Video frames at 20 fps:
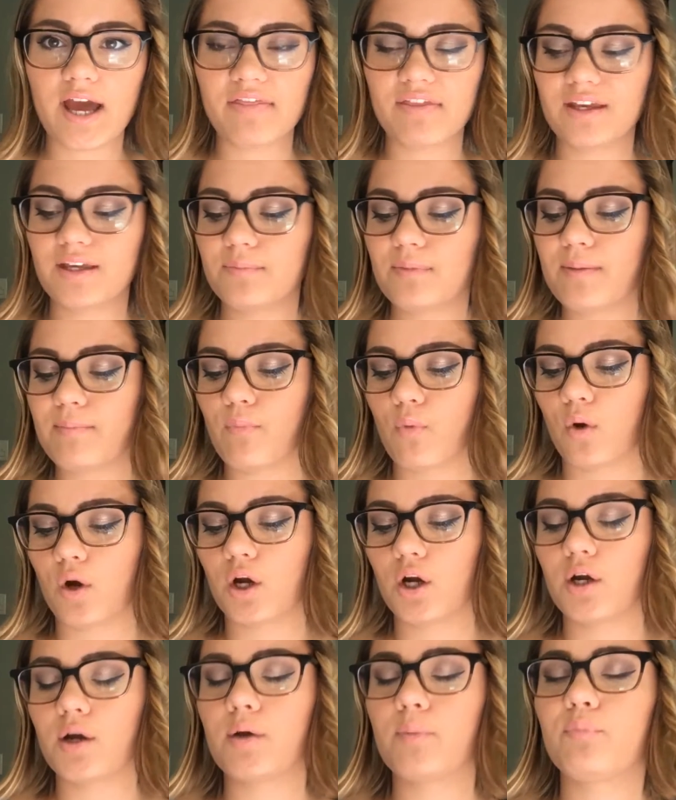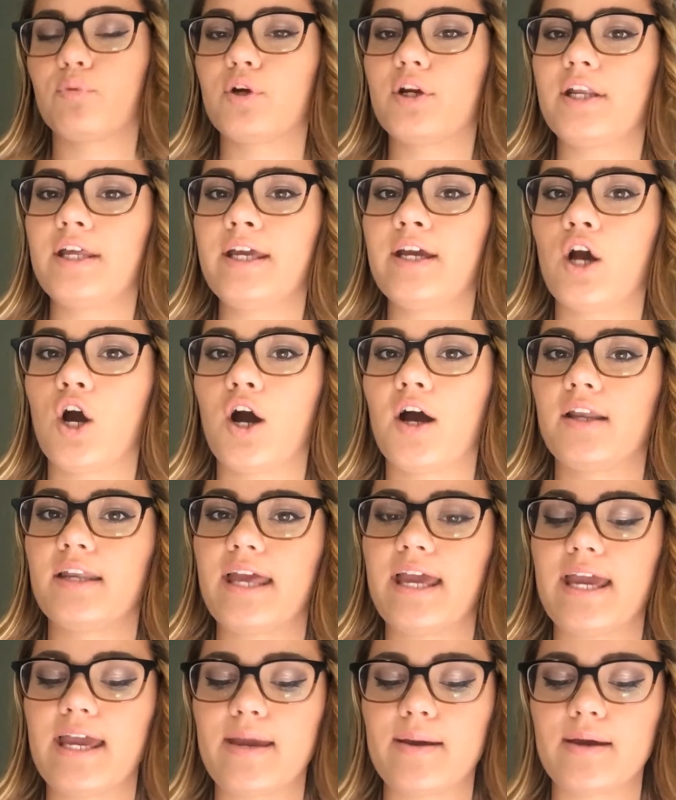I think it'd be more pretty on
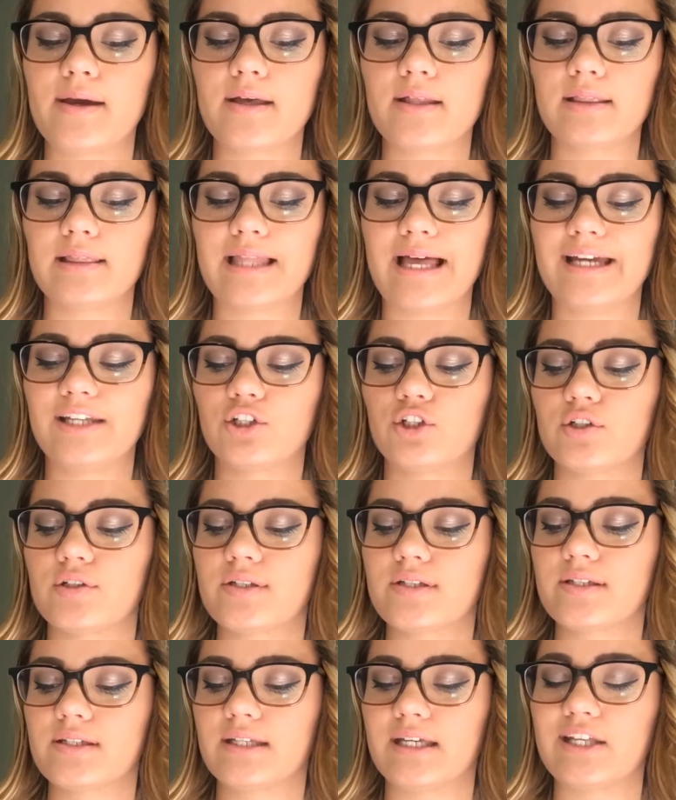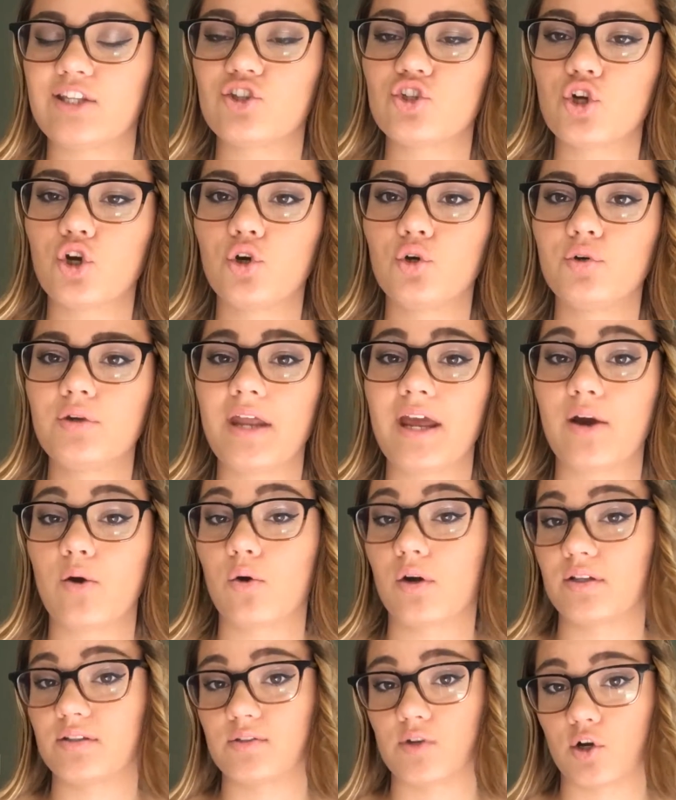a lighter skin tone
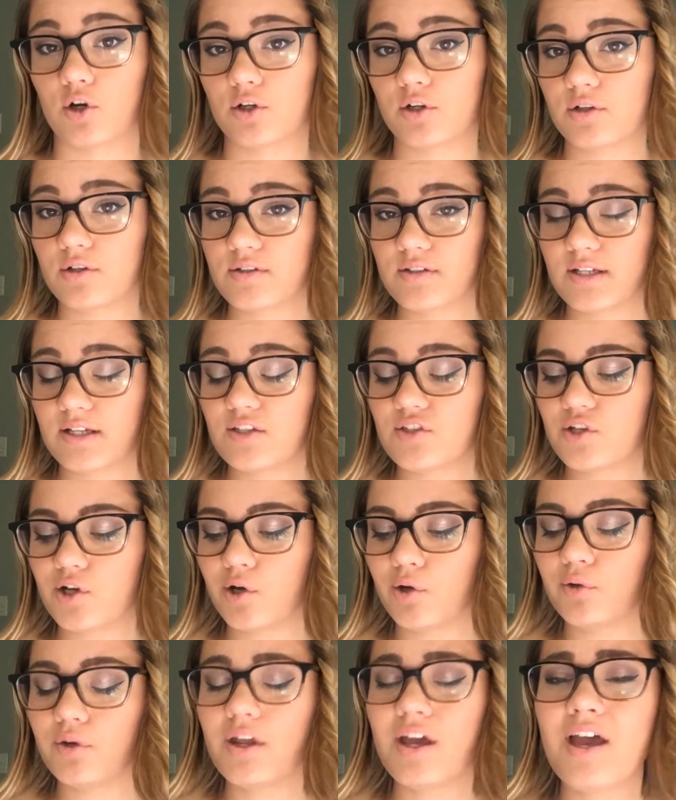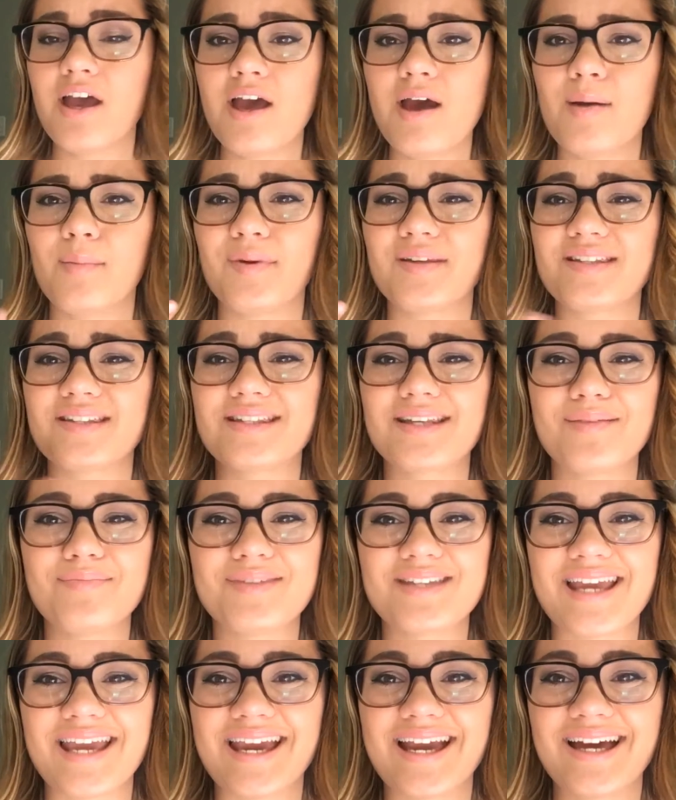or a darker skin tone, but since I'm
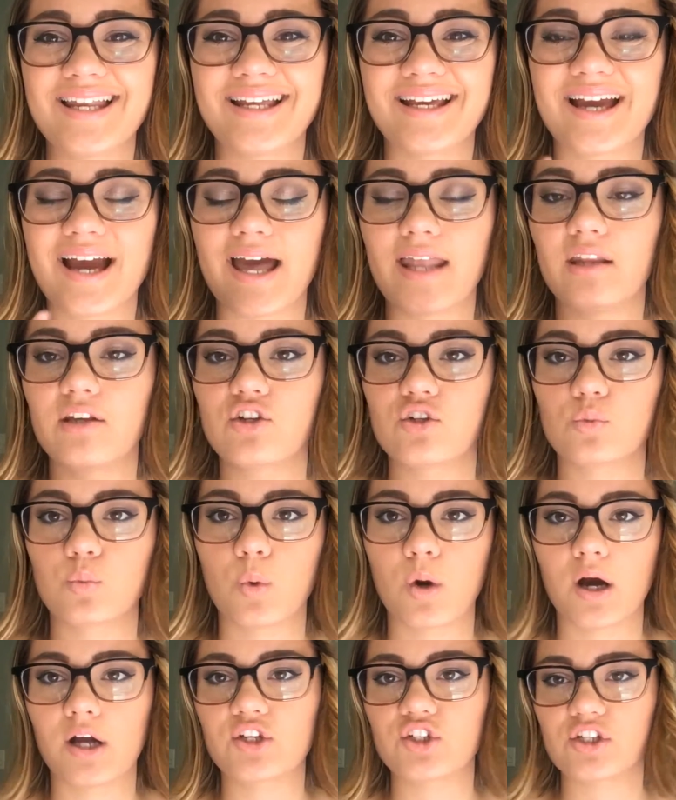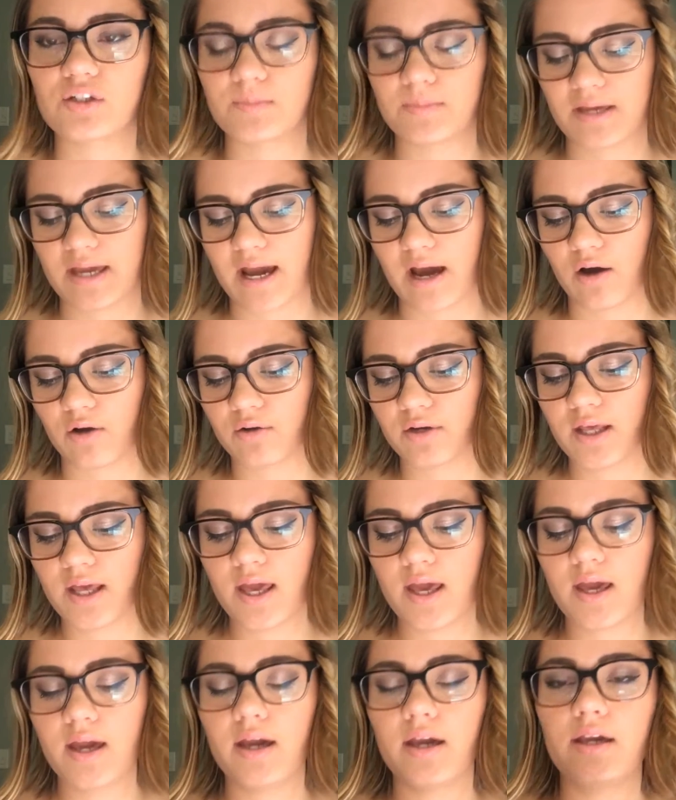tan, it kind of just washes me out.
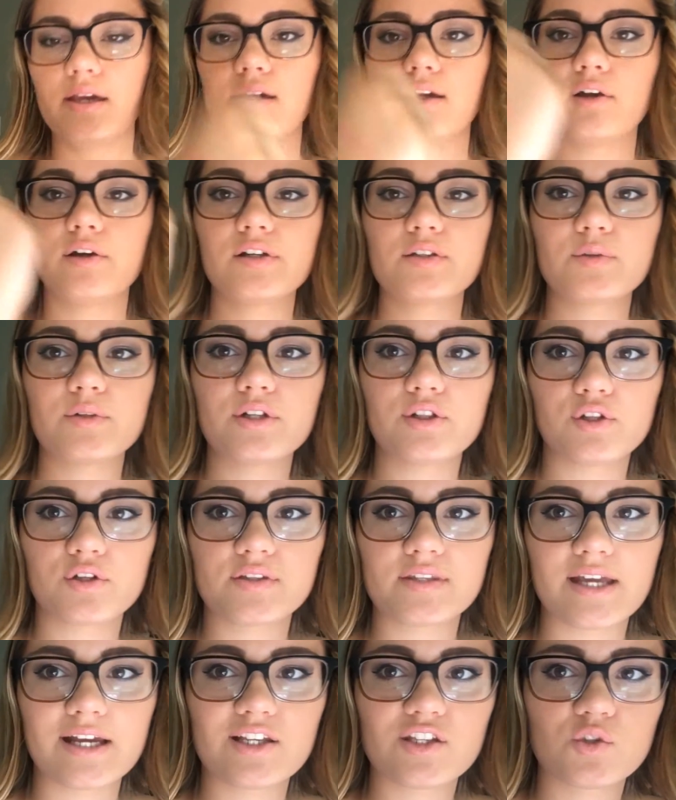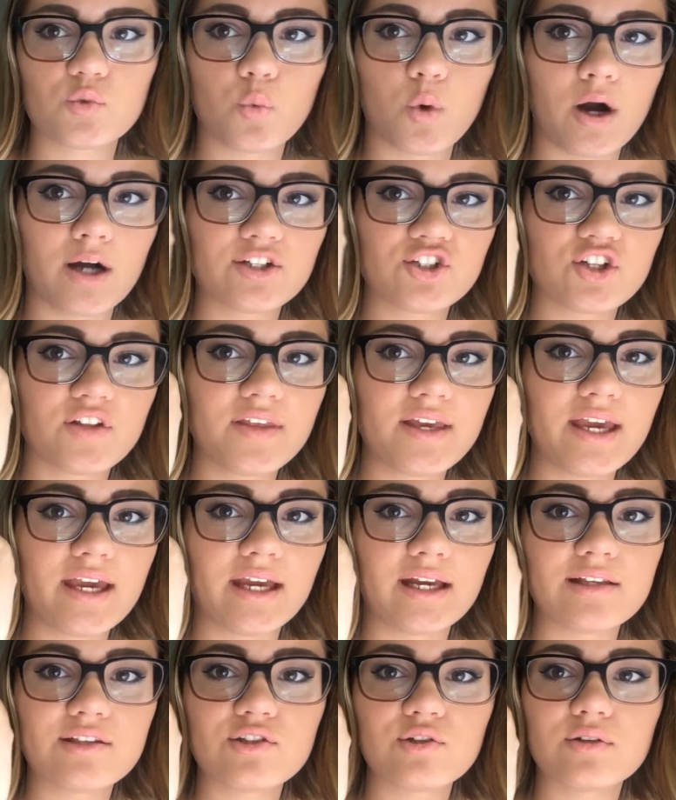Here's what it looks like swatched on the
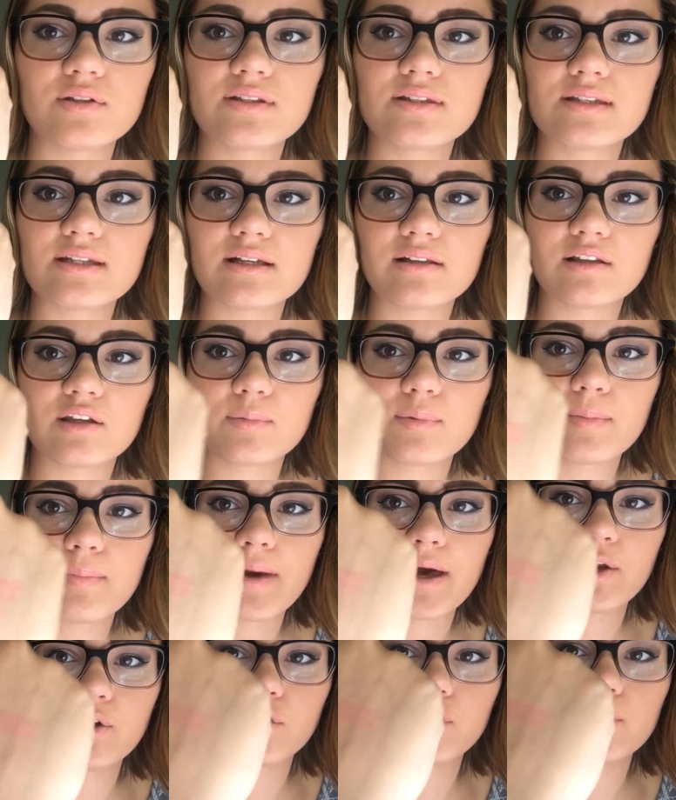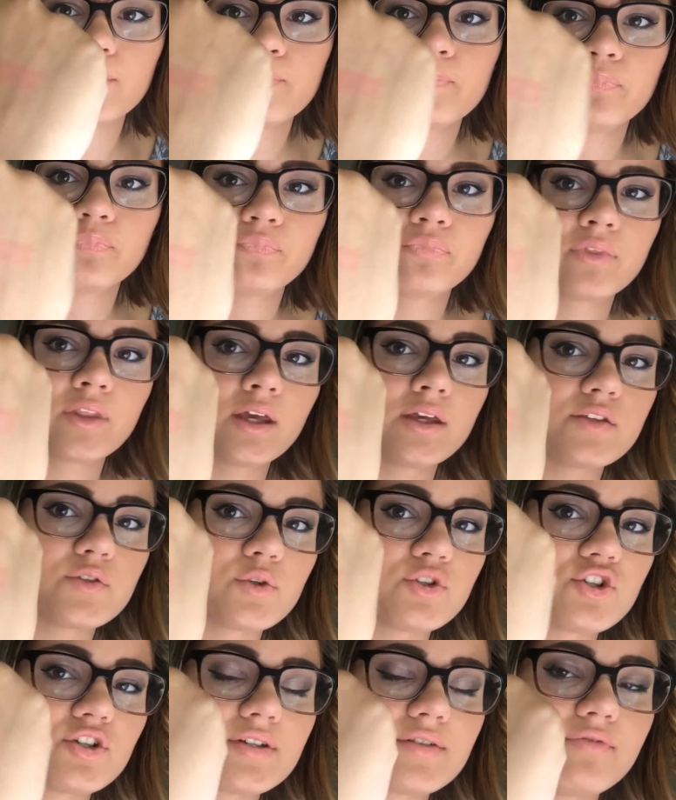hand so you can see a little bit better.
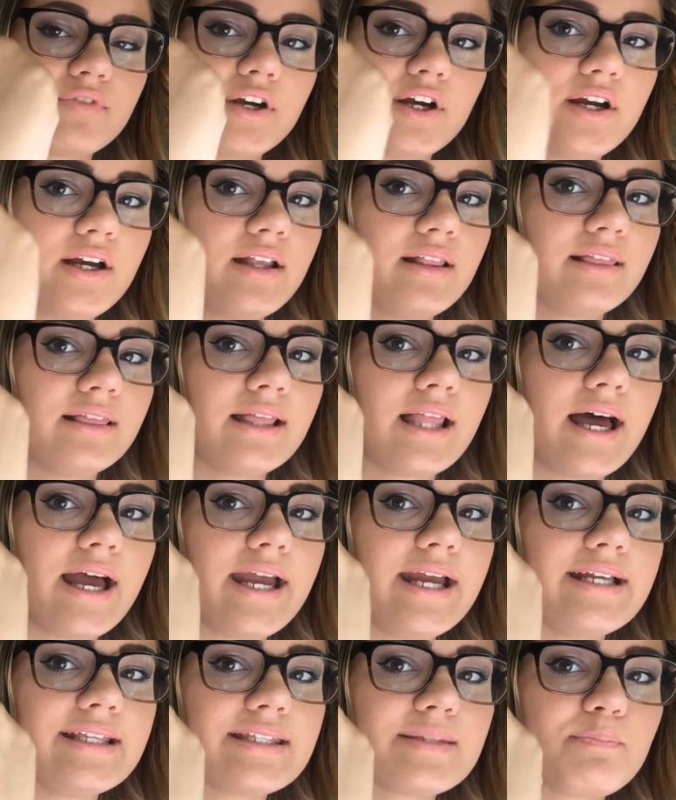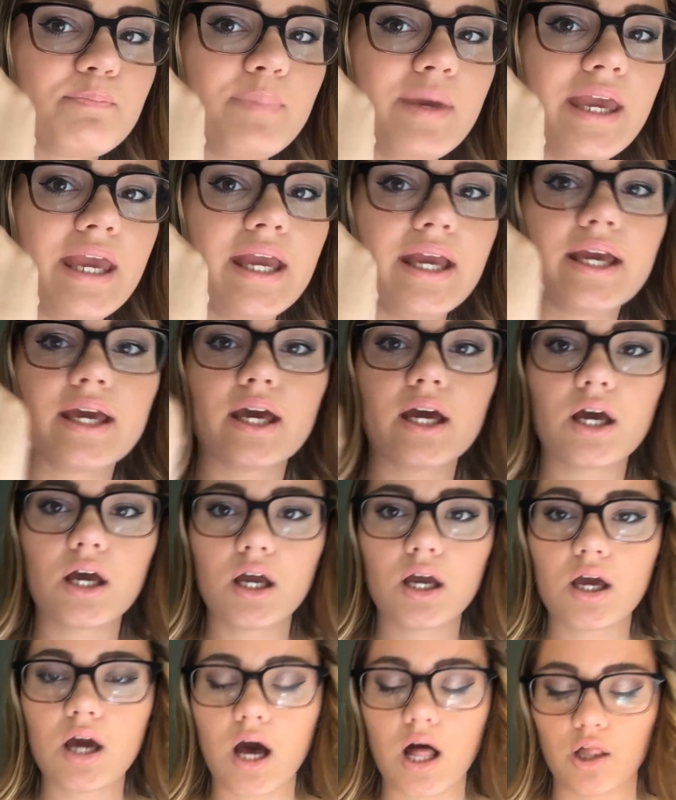So it's just a very light pink
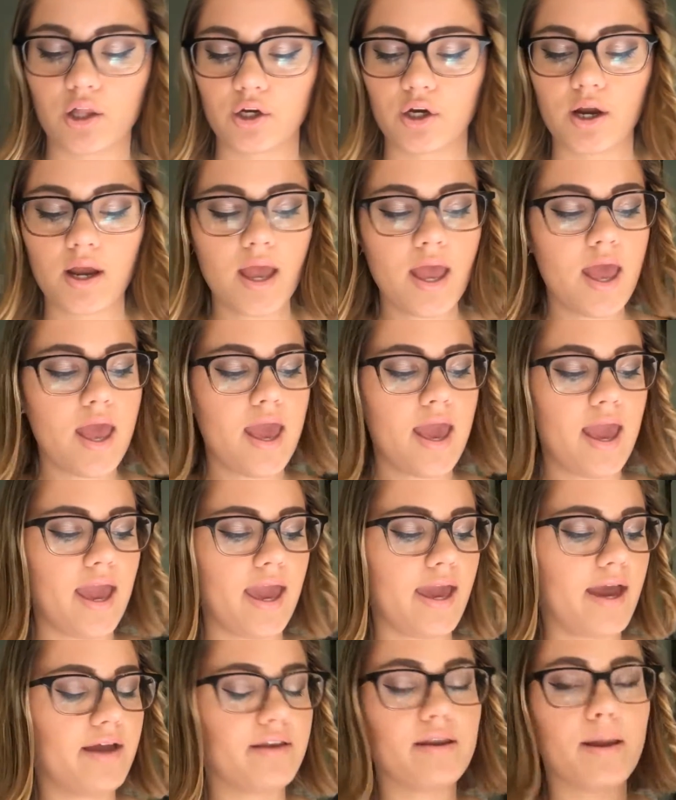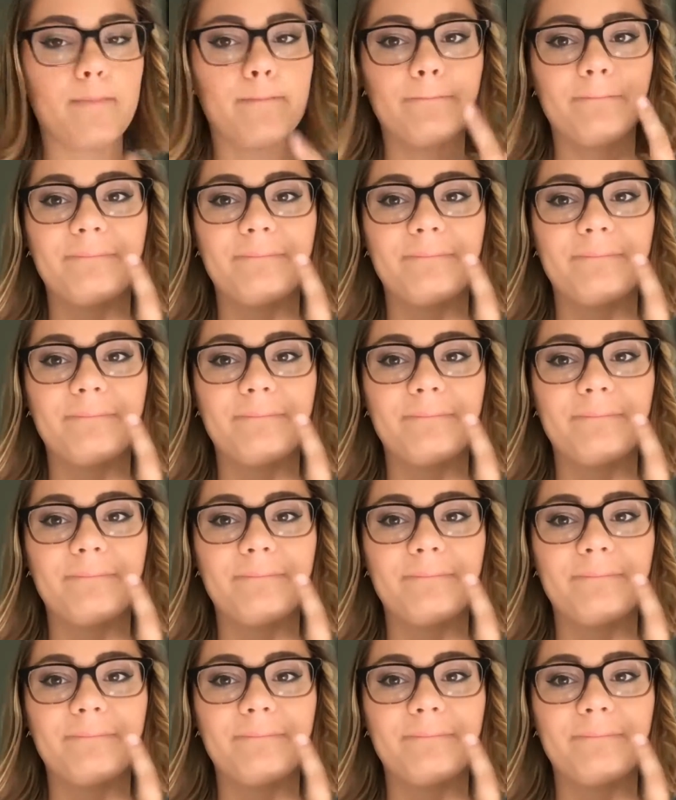color, and